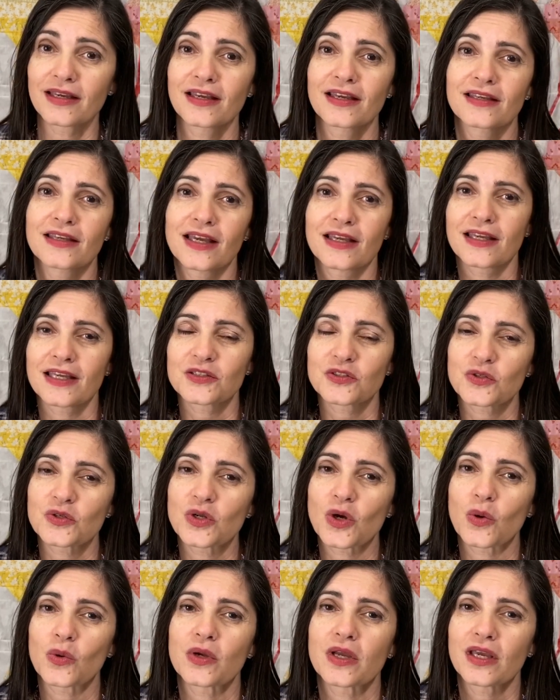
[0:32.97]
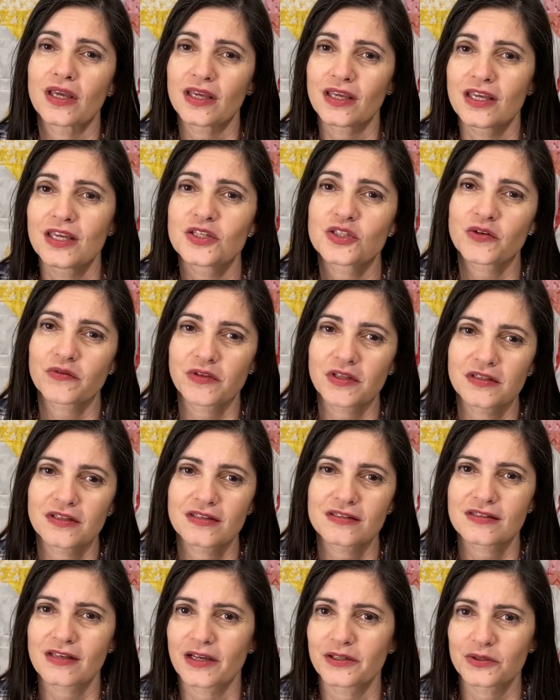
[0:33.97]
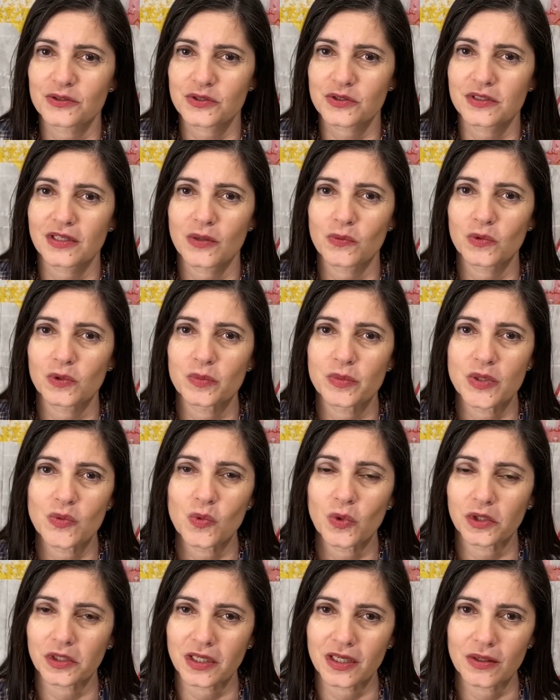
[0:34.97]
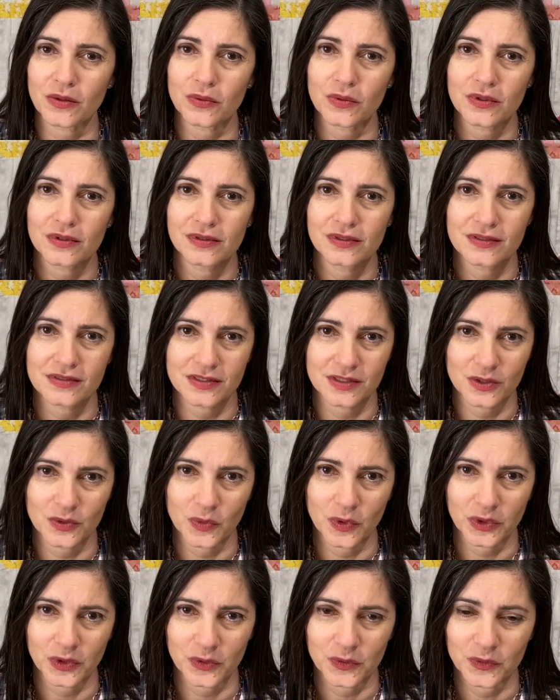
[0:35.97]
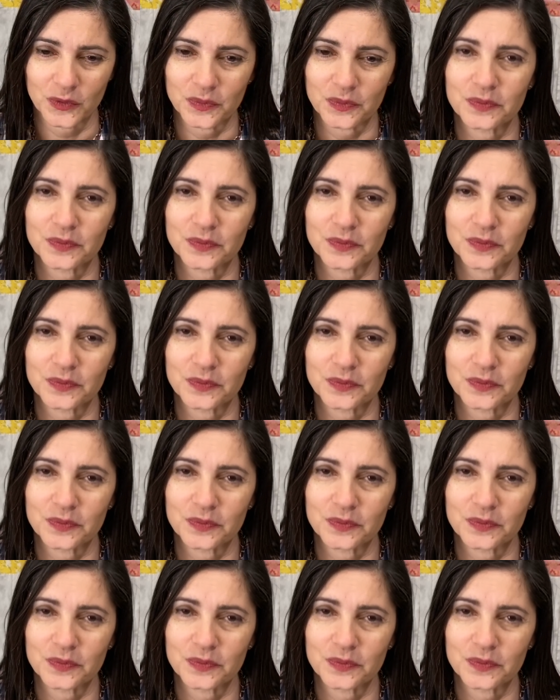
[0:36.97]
can get to know each of the designers that will be working this year with the group.